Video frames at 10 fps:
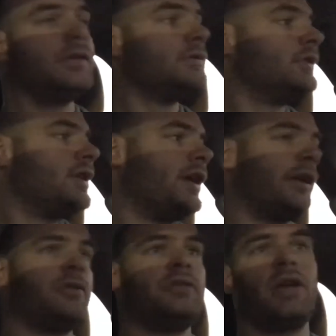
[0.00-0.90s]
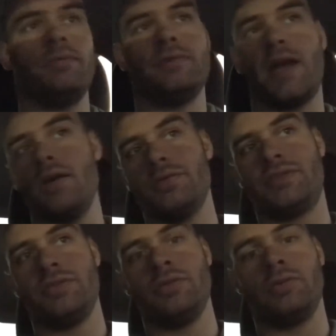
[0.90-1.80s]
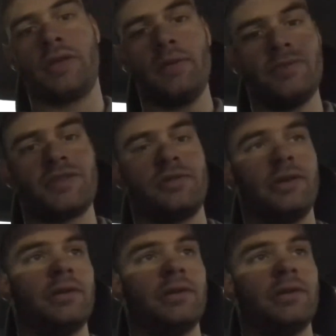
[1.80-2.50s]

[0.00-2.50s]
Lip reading: And it could come down to chemistry.